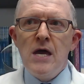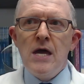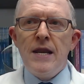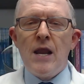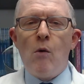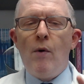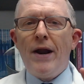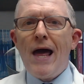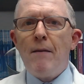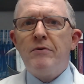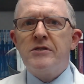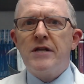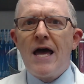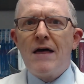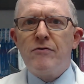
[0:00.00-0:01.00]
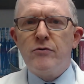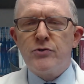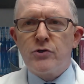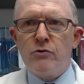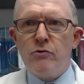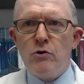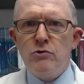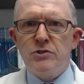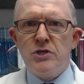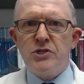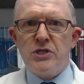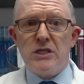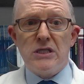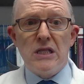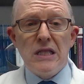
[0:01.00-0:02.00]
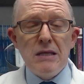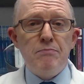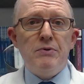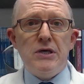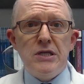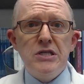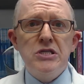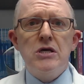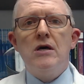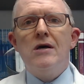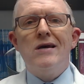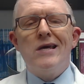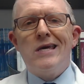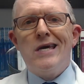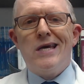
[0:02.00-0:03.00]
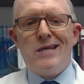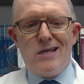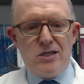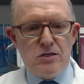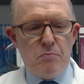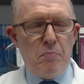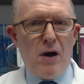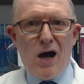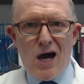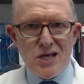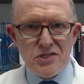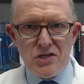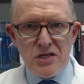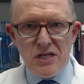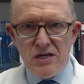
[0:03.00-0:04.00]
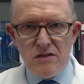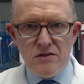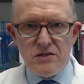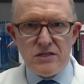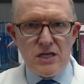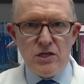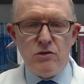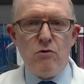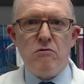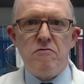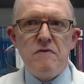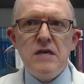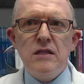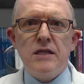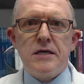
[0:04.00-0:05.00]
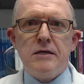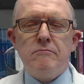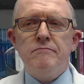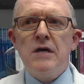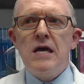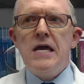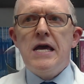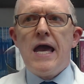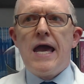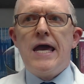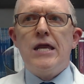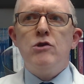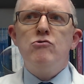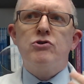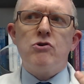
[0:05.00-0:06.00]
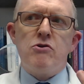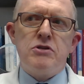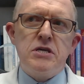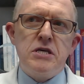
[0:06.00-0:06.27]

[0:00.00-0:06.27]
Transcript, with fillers: Now what happens in atherosclerosis is lipids get deposited into this endothelium and you start to